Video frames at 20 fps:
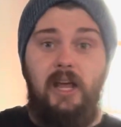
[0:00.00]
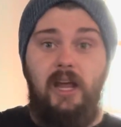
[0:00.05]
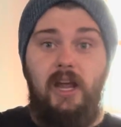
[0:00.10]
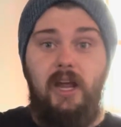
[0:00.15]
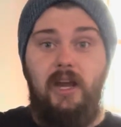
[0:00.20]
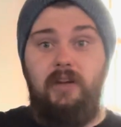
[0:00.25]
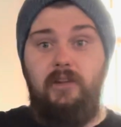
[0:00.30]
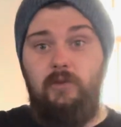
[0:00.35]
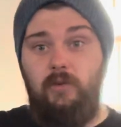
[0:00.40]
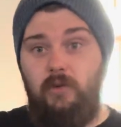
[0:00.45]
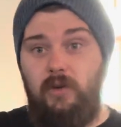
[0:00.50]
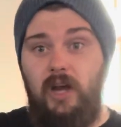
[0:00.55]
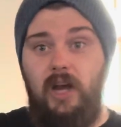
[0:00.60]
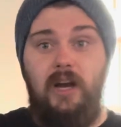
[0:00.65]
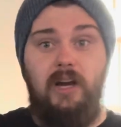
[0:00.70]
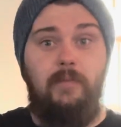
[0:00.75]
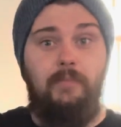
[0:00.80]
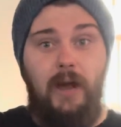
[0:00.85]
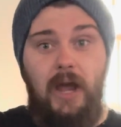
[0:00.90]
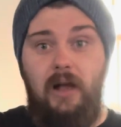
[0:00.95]
And it'll
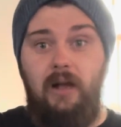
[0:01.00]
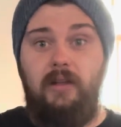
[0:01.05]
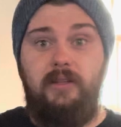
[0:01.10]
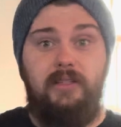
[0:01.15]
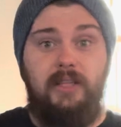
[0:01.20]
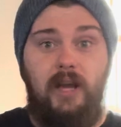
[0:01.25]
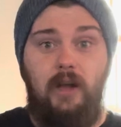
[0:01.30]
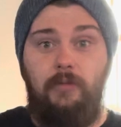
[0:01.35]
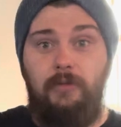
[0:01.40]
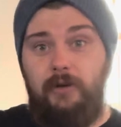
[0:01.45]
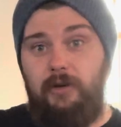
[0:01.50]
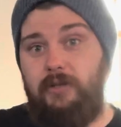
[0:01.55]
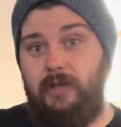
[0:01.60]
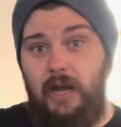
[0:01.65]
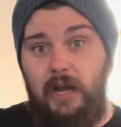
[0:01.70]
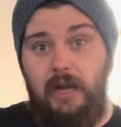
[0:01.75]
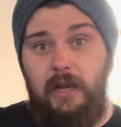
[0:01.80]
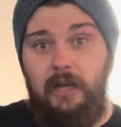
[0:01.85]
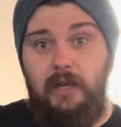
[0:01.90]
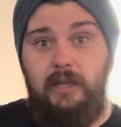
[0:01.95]
kind of balance out their
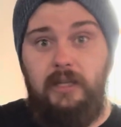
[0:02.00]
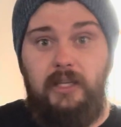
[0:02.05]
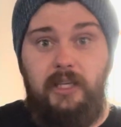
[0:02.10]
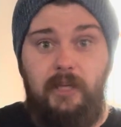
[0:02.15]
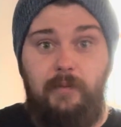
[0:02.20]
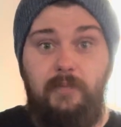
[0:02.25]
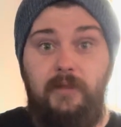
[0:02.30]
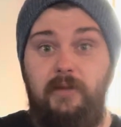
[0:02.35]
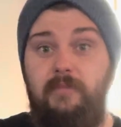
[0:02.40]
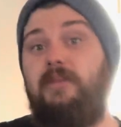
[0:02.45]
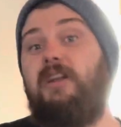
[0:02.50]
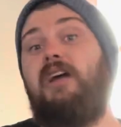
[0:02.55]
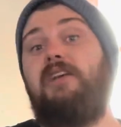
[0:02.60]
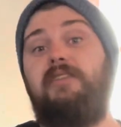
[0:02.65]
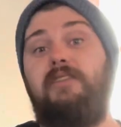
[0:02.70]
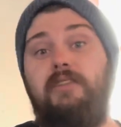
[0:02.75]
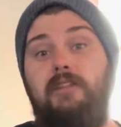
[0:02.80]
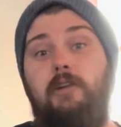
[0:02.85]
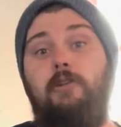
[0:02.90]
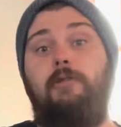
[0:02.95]
diet and keep them
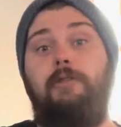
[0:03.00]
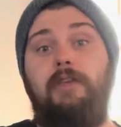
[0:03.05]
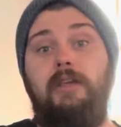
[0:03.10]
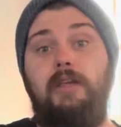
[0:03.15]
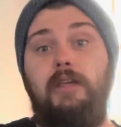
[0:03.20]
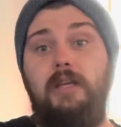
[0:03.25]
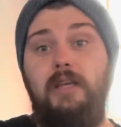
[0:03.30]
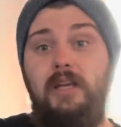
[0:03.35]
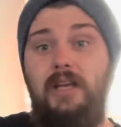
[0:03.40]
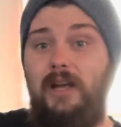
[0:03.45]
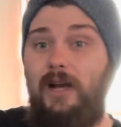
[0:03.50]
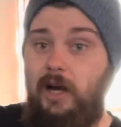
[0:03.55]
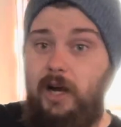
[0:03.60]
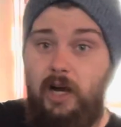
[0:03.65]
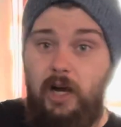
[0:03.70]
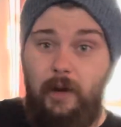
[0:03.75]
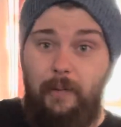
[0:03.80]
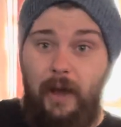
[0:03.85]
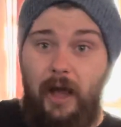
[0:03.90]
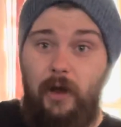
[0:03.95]
nice and healthy.
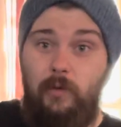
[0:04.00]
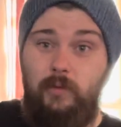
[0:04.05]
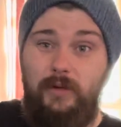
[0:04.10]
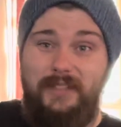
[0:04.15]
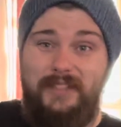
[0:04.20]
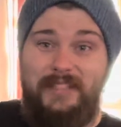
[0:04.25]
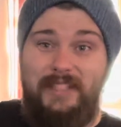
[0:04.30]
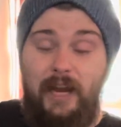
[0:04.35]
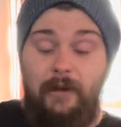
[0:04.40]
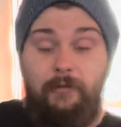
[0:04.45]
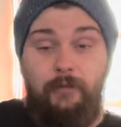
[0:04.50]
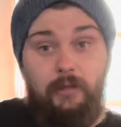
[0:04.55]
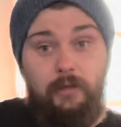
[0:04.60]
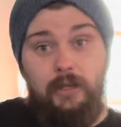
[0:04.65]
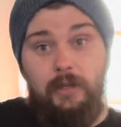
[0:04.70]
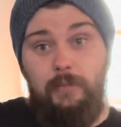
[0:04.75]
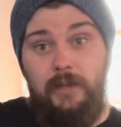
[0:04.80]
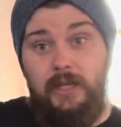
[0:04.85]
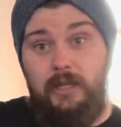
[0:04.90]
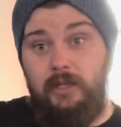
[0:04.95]
Um, I would
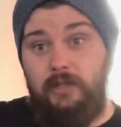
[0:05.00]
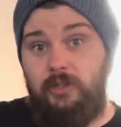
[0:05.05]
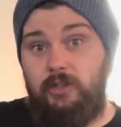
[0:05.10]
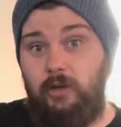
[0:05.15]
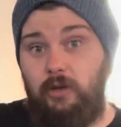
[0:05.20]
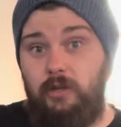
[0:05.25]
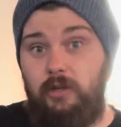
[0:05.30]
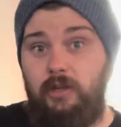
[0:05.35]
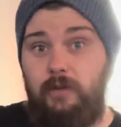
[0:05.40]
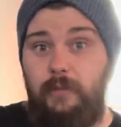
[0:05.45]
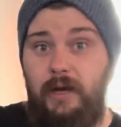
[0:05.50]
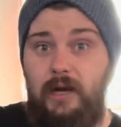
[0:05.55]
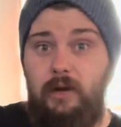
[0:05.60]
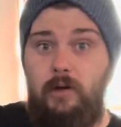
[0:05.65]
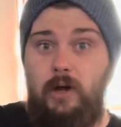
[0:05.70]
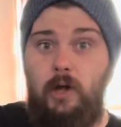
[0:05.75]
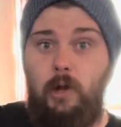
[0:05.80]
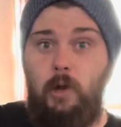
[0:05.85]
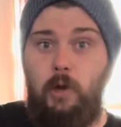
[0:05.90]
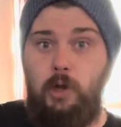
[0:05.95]
definitely be concerned
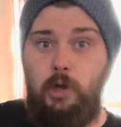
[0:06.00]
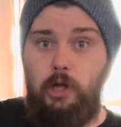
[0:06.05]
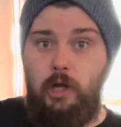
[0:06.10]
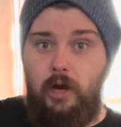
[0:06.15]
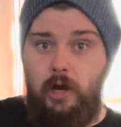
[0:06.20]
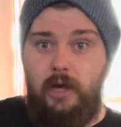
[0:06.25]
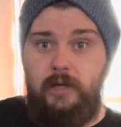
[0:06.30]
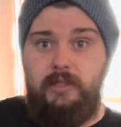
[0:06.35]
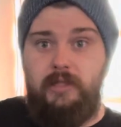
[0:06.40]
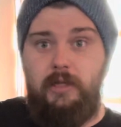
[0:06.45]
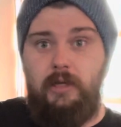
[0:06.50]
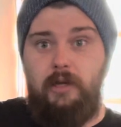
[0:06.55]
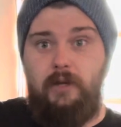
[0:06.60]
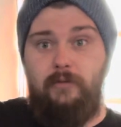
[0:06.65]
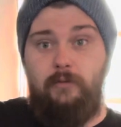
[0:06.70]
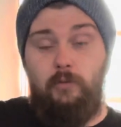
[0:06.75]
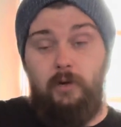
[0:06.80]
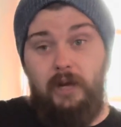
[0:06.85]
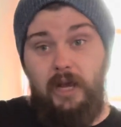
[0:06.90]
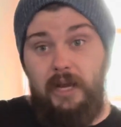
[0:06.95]
about a lot
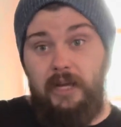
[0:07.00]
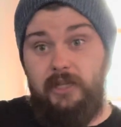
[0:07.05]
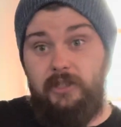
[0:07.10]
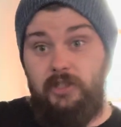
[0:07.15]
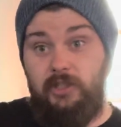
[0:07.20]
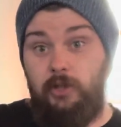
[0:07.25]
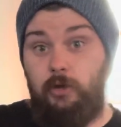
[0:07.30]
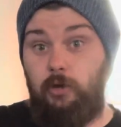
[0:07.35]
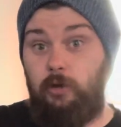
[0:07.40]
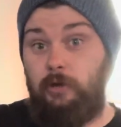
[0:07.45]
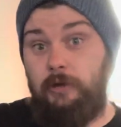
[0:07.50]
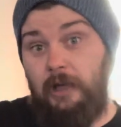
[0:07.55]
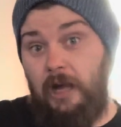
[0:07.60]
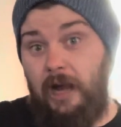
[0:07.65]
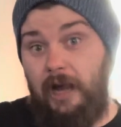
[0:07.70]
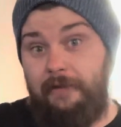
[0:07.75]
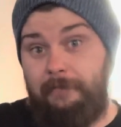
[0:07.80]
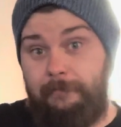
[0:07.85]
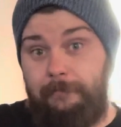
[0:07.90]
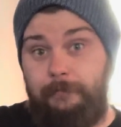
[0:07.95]
of what I consider
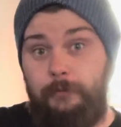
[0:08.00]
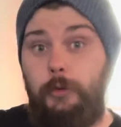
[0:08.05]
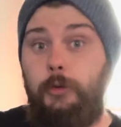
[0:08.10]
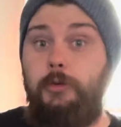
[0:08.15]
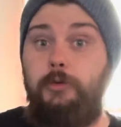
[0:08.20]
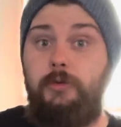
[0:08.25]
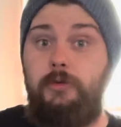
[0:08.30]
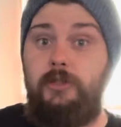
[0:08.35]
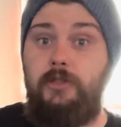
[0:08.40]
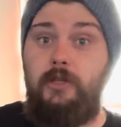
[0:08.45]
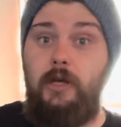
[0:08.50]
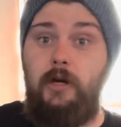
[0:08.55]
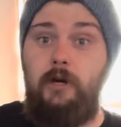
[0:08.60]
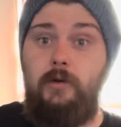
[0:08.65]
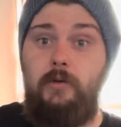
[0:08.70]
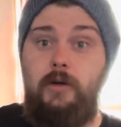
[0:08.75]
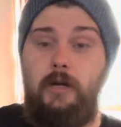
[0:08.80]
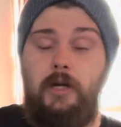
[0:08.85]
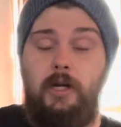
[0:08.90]
live fruits, though.